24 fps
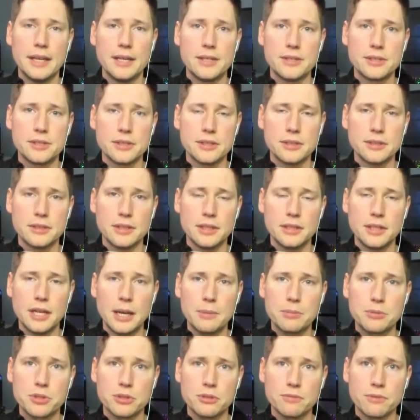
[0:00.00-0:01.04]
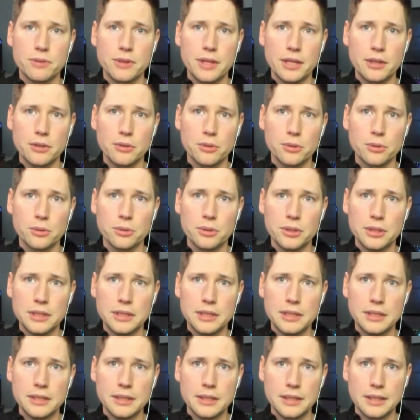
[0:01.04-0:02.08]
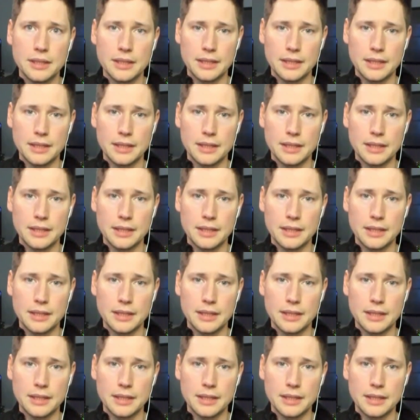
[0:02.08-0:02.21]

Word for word: As an option for that early,